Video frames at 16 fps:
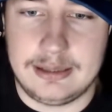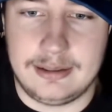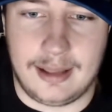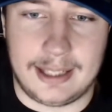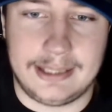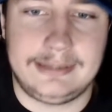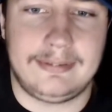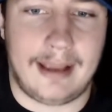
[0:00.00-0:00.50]

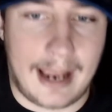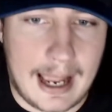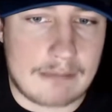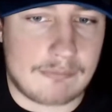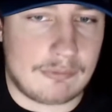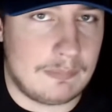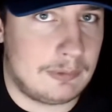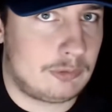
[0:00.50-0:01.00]
like to
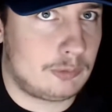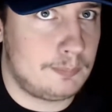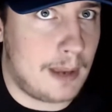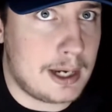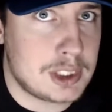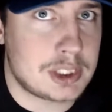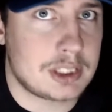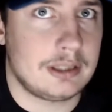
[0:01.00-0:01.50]
have him,
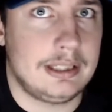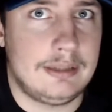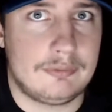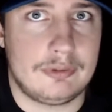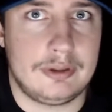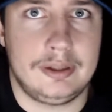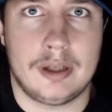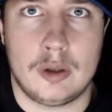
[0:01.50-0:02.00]
especially
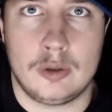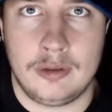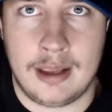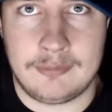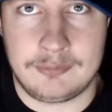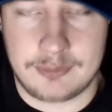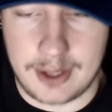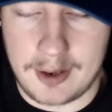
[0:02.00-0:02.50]
if we go
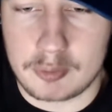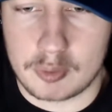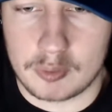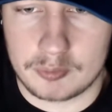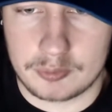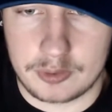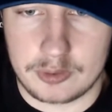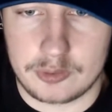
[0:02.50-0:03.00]
left tackle
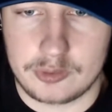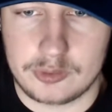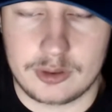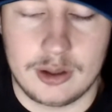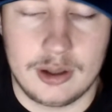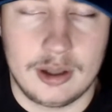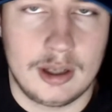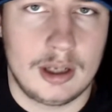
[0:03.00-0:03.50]
first.